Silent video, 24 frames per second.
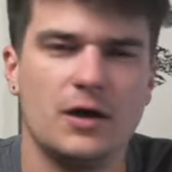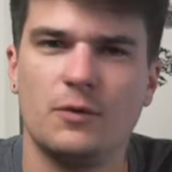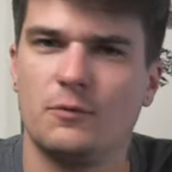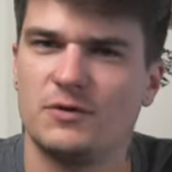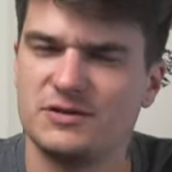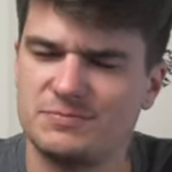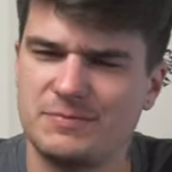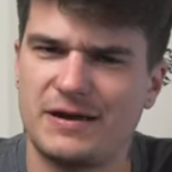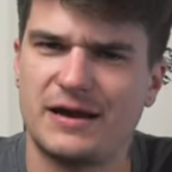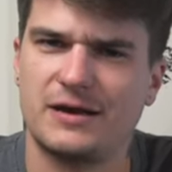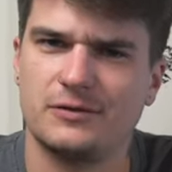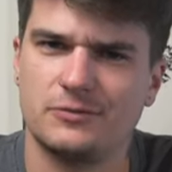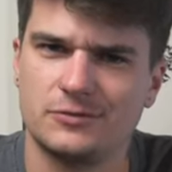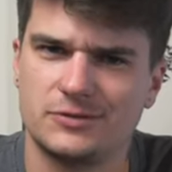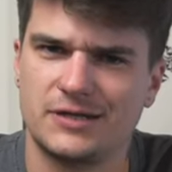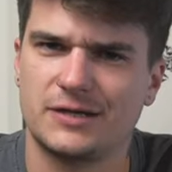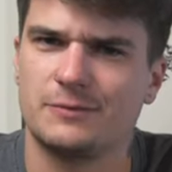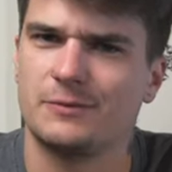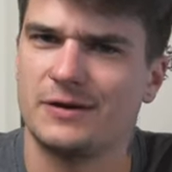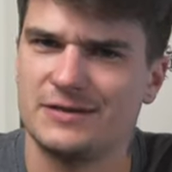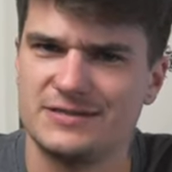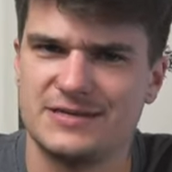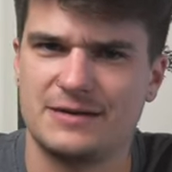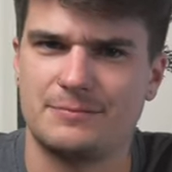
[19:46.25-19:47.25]
What does my hair look
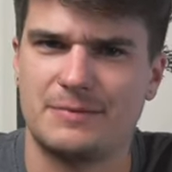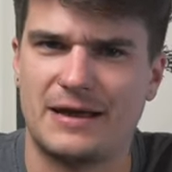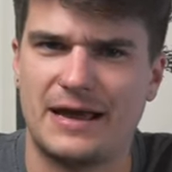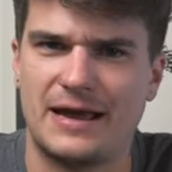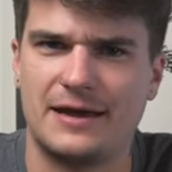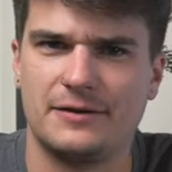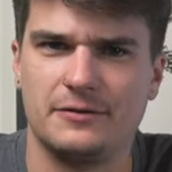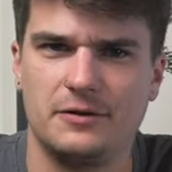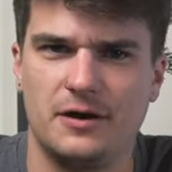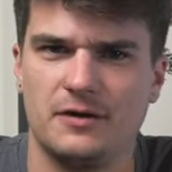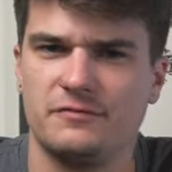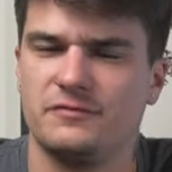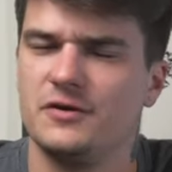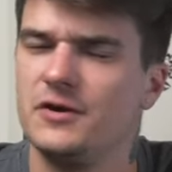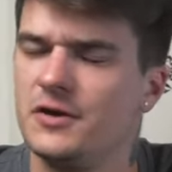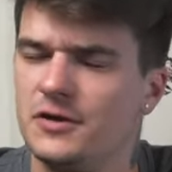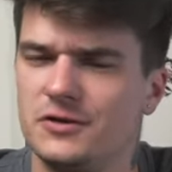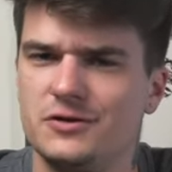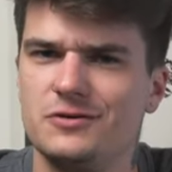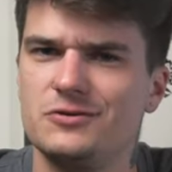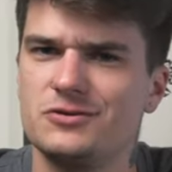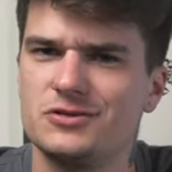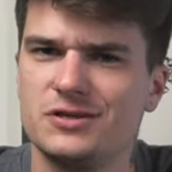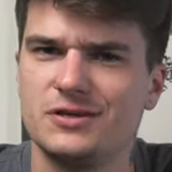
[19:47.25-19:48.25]
like when I take my hat off?
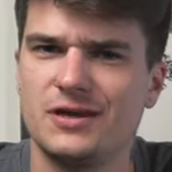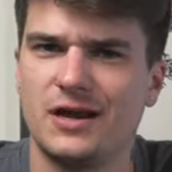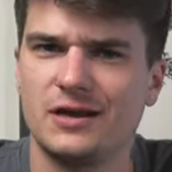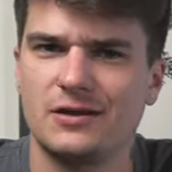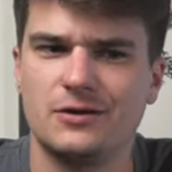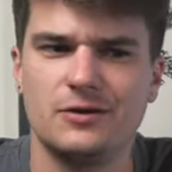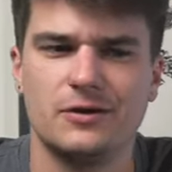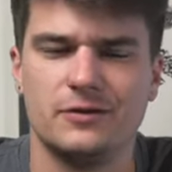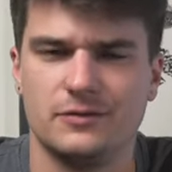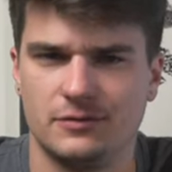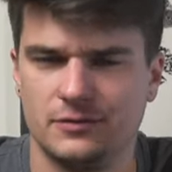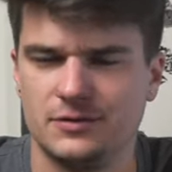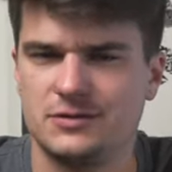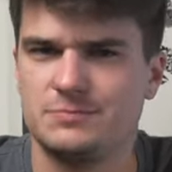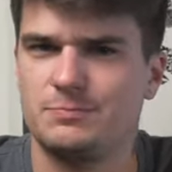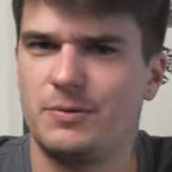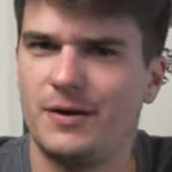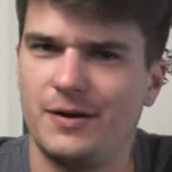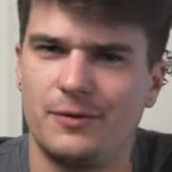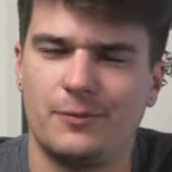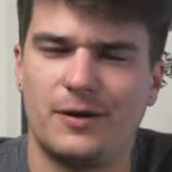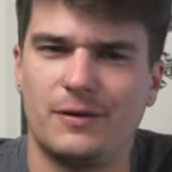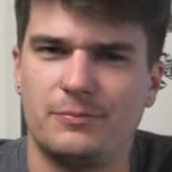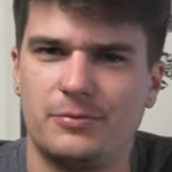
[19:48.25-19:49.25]
usually not good.
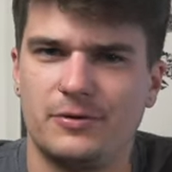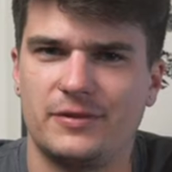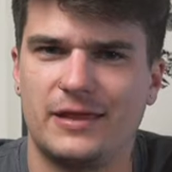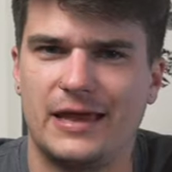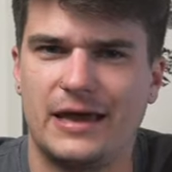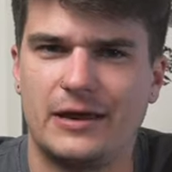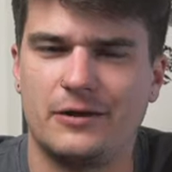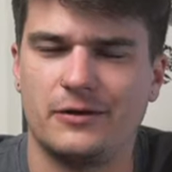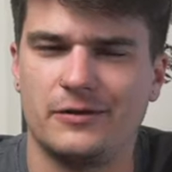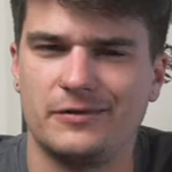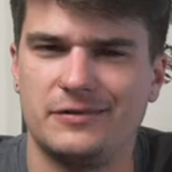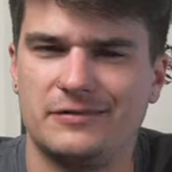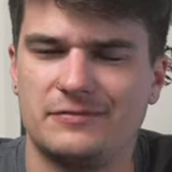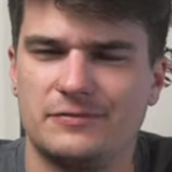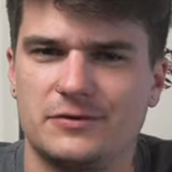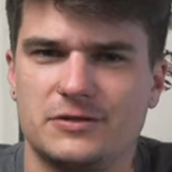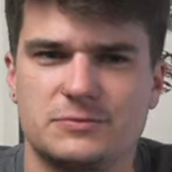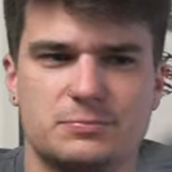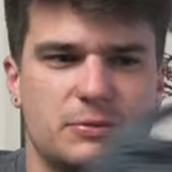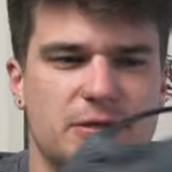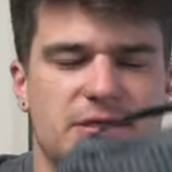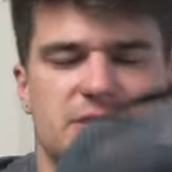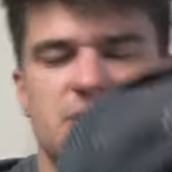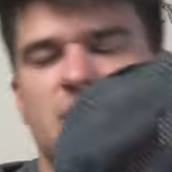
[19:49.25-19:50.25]
Probably why I put the hat on in the
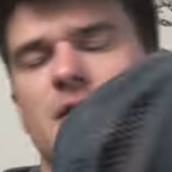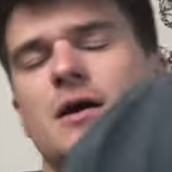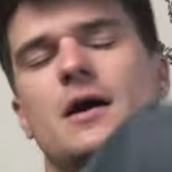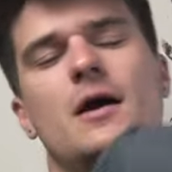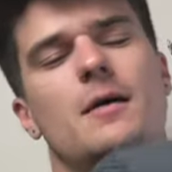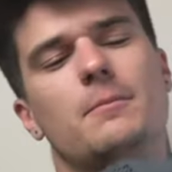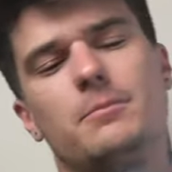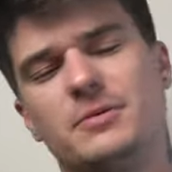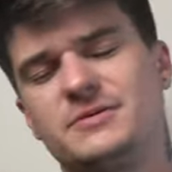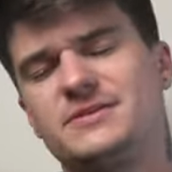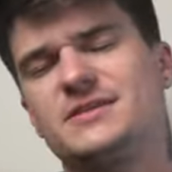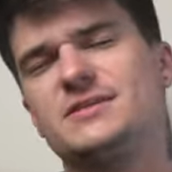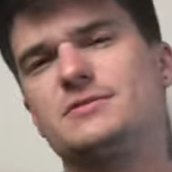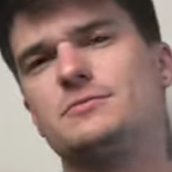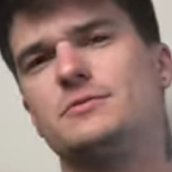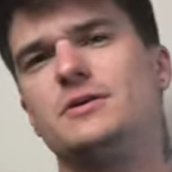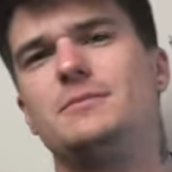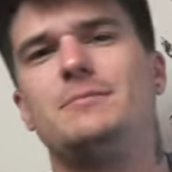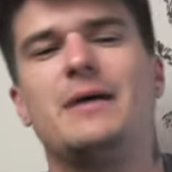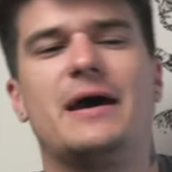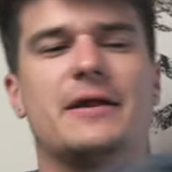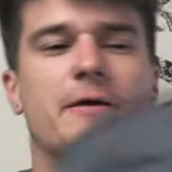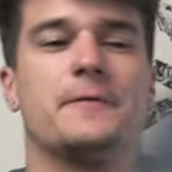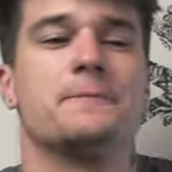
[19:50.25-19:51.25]
first place. But it doesn't
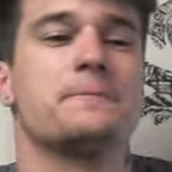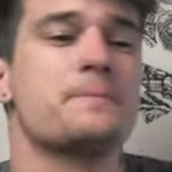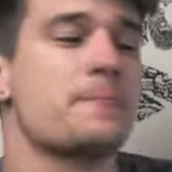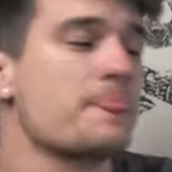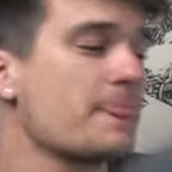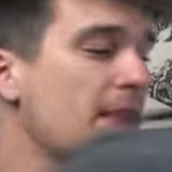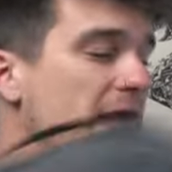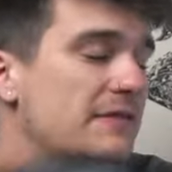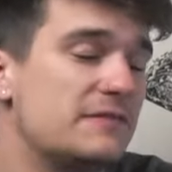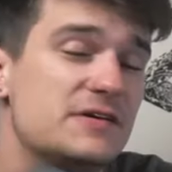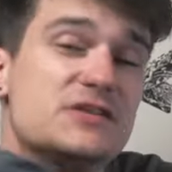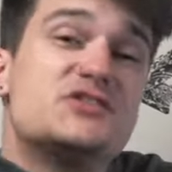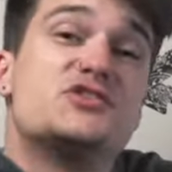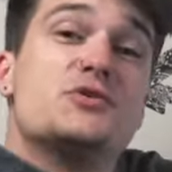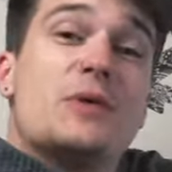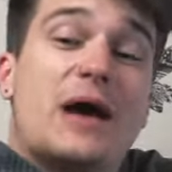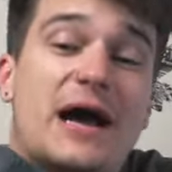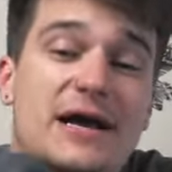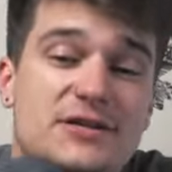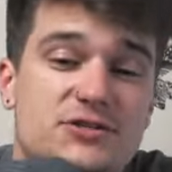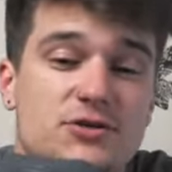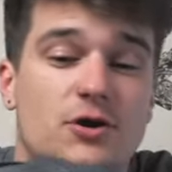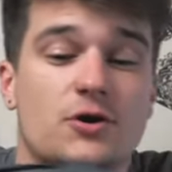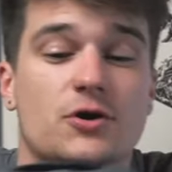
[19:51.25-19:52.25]
really matter. These two
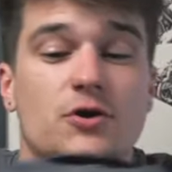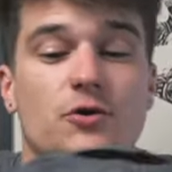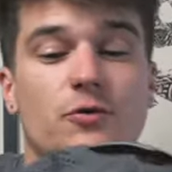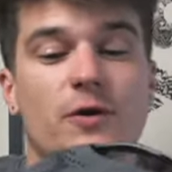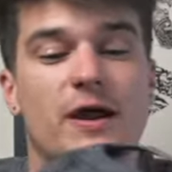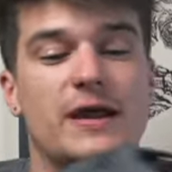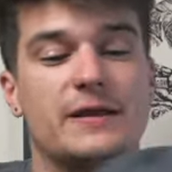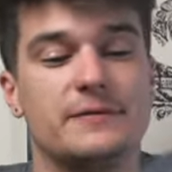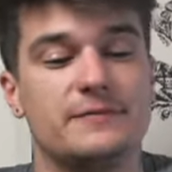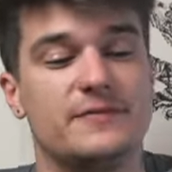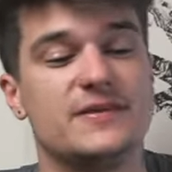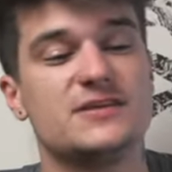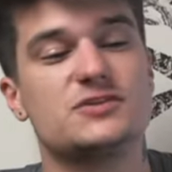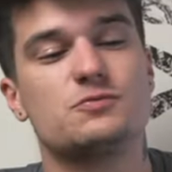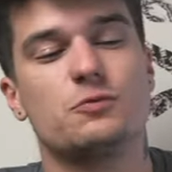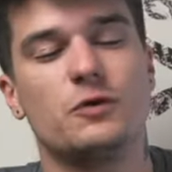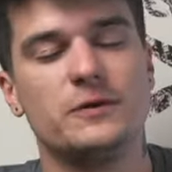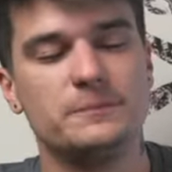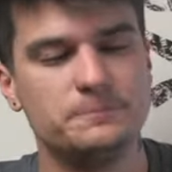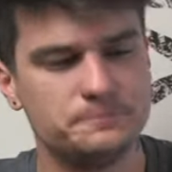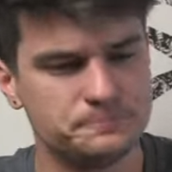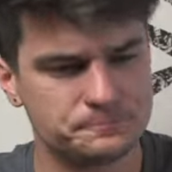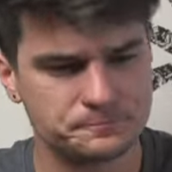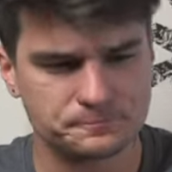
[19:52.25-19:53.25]
hats are great. This
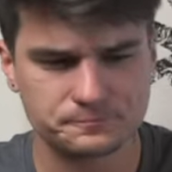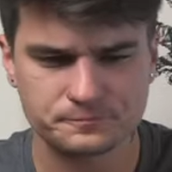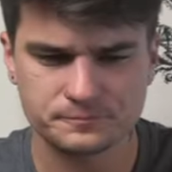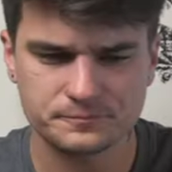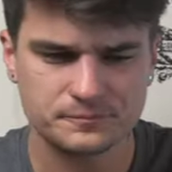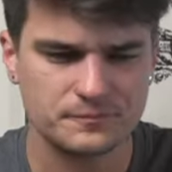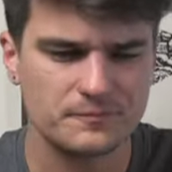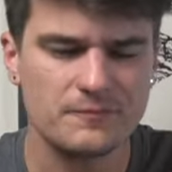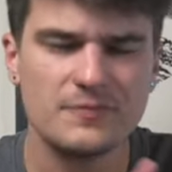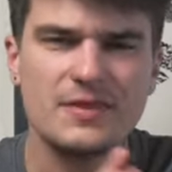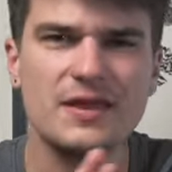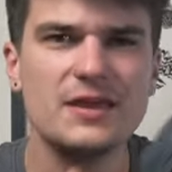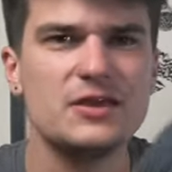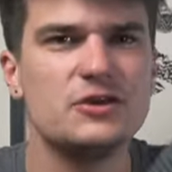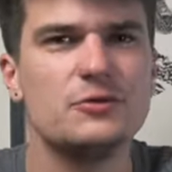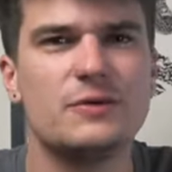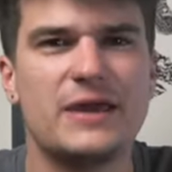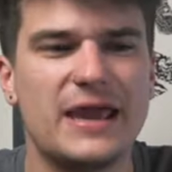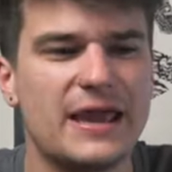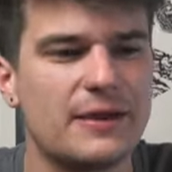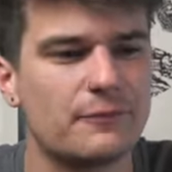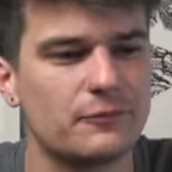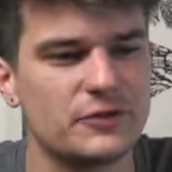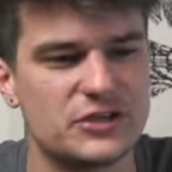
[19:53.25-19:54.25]
one, you
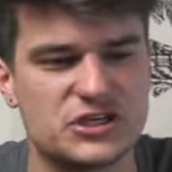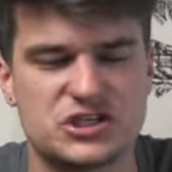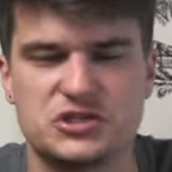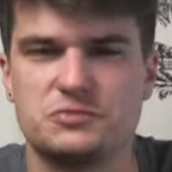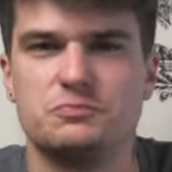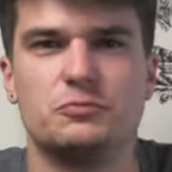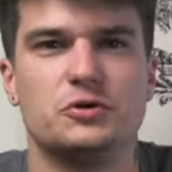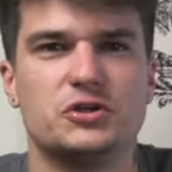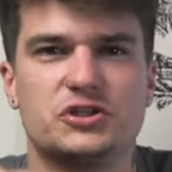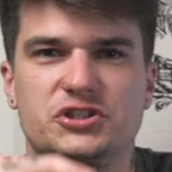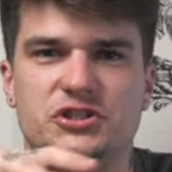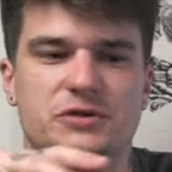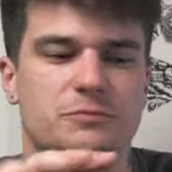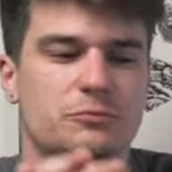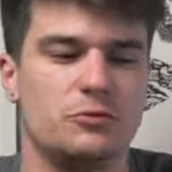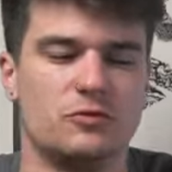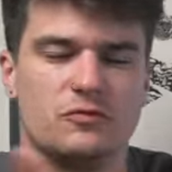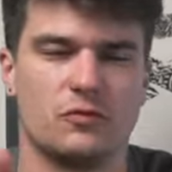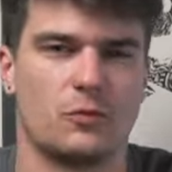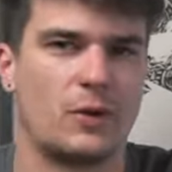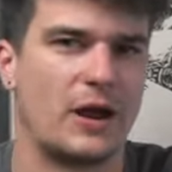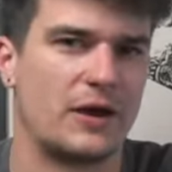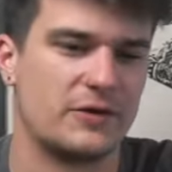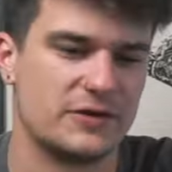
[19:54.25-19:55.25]
can't really smush and
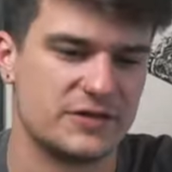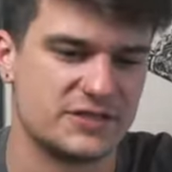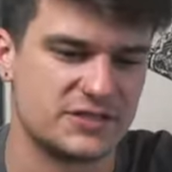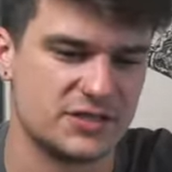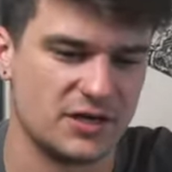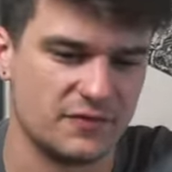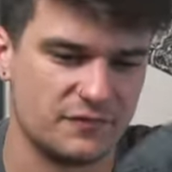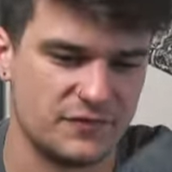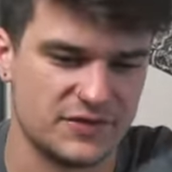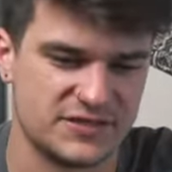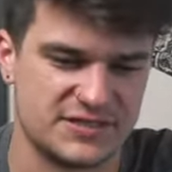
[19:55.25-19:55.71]
move around and stuff.